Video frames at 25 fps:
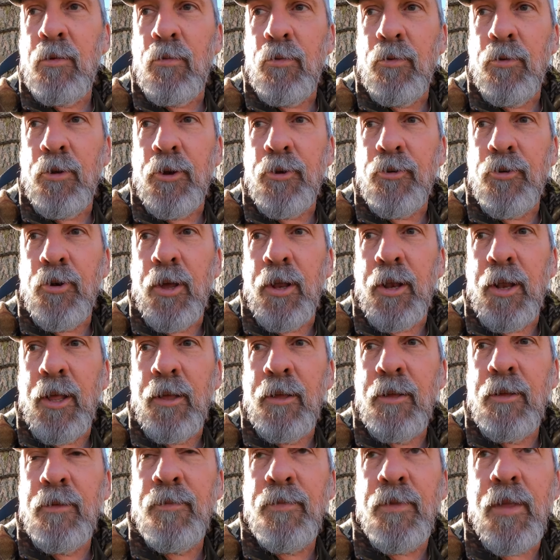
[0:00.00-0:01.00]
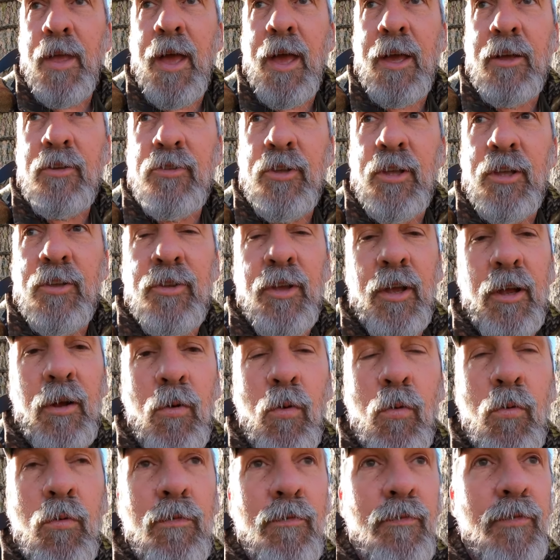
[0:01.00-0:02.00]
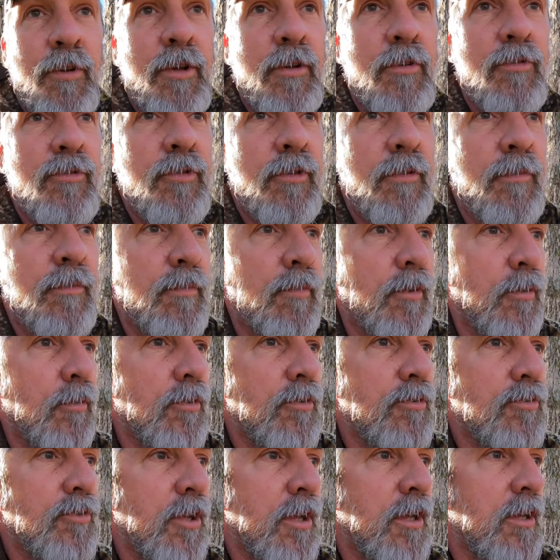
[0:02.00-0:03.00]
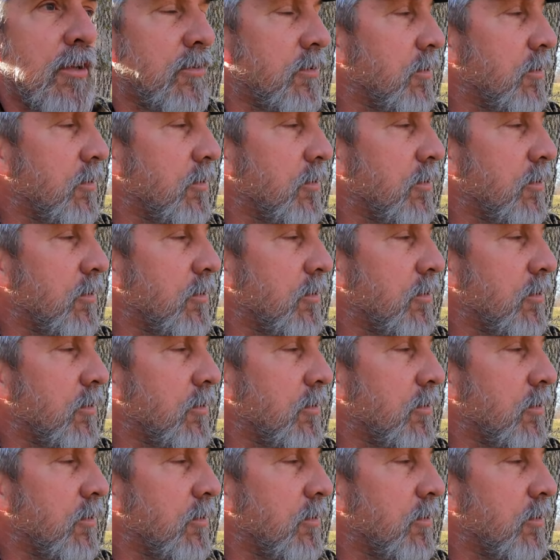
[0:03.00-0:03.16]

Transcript: when they're trying to access that cornfield. So, but we'll see.